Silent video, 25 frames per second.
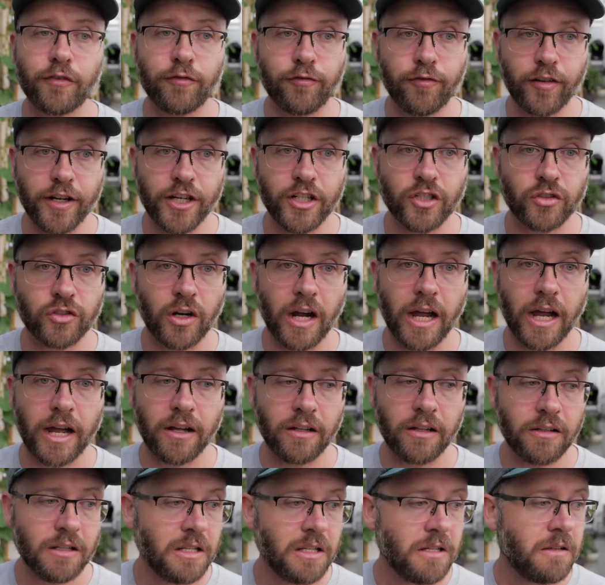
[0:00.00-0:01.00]
free
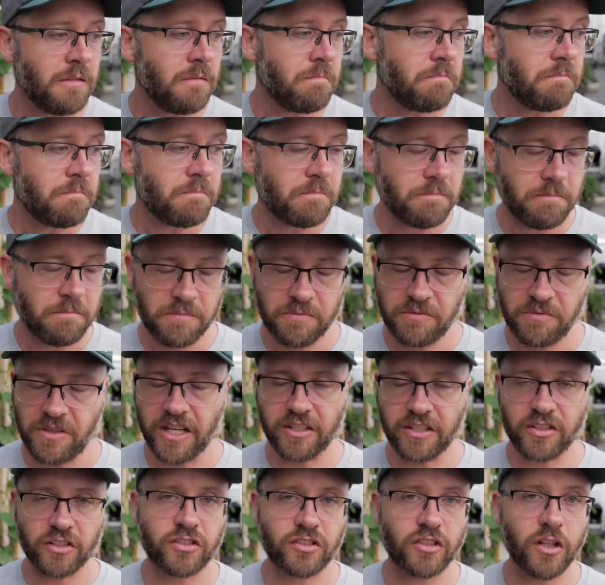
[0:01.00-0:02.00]
trial.
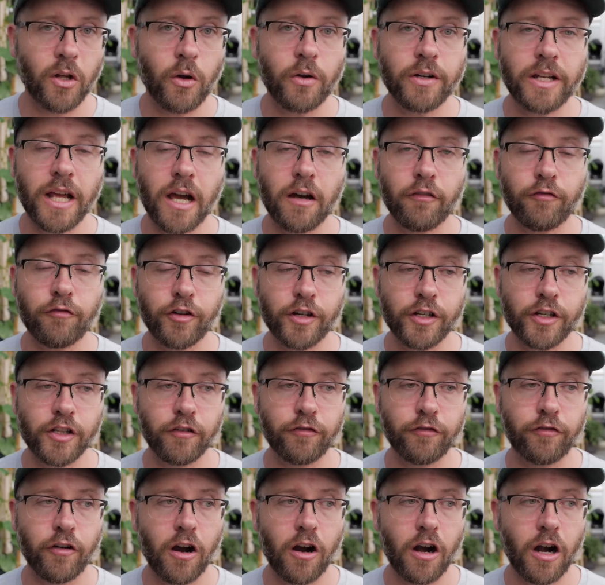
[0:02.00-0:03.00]
Things are slowing down for you on
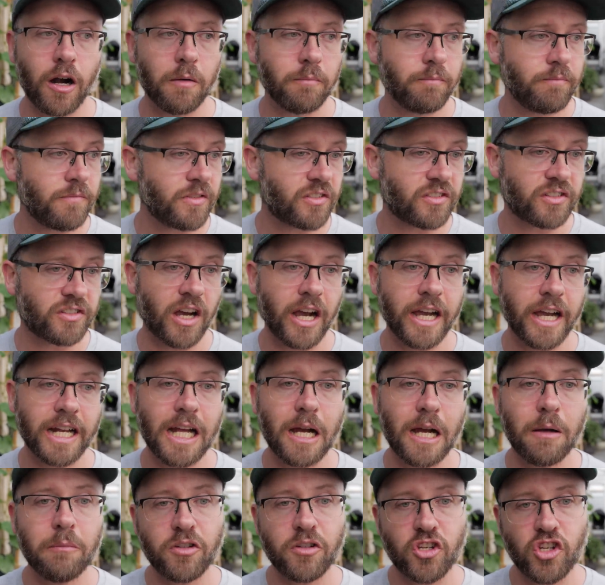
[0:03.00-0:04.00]
the farm. Sign
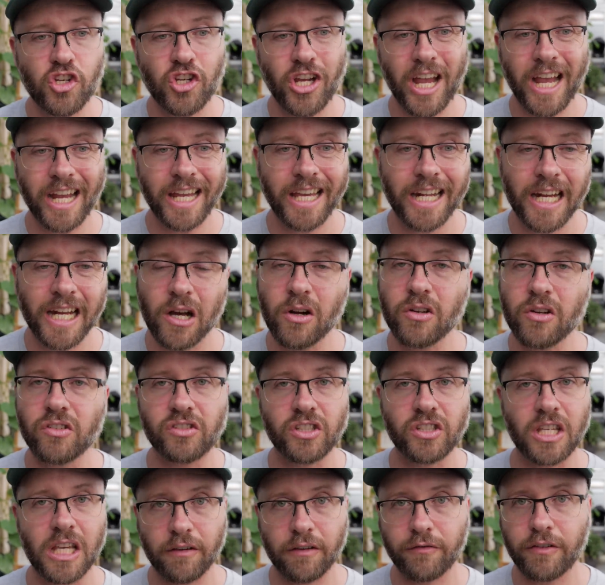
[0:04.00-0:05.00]
up, check it out,
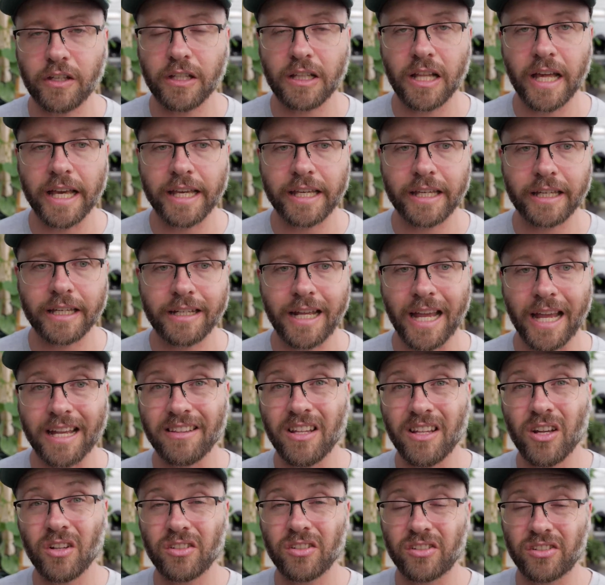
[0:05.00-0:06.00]
see if you like it,
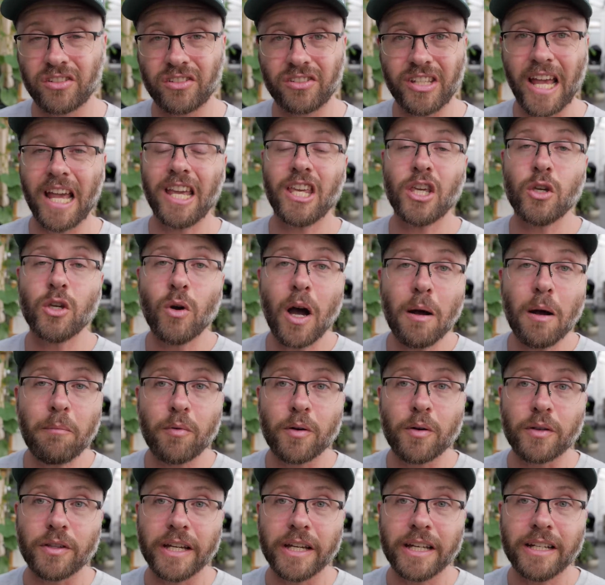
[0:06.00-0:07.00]
and they'll set you up
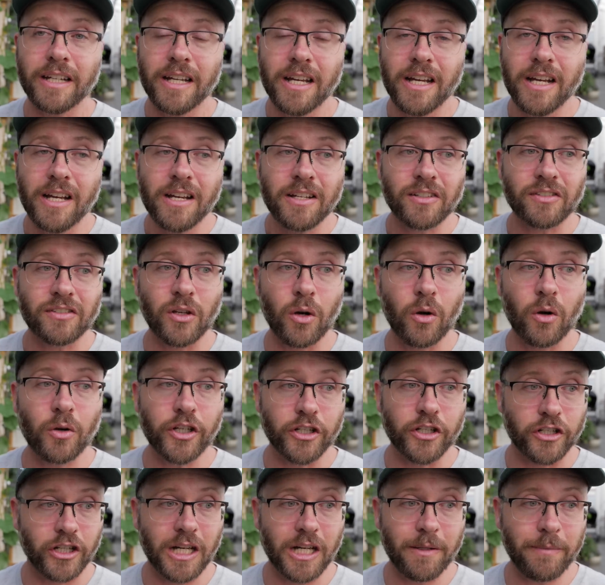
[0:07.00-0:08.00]
with it so
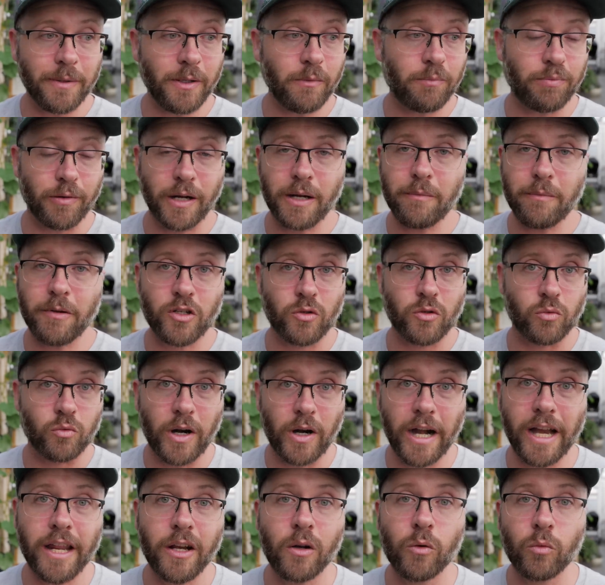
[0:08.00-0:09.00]
you're gonna be pretty much
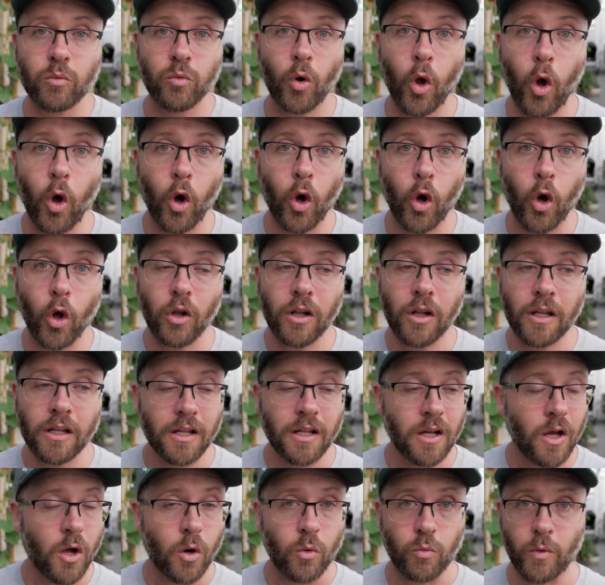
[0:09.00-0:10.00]
ready to roll
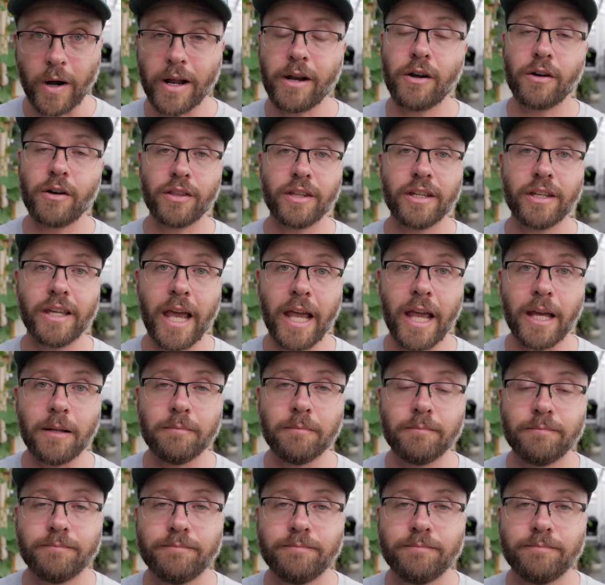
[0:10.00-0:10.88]
right out of the gate.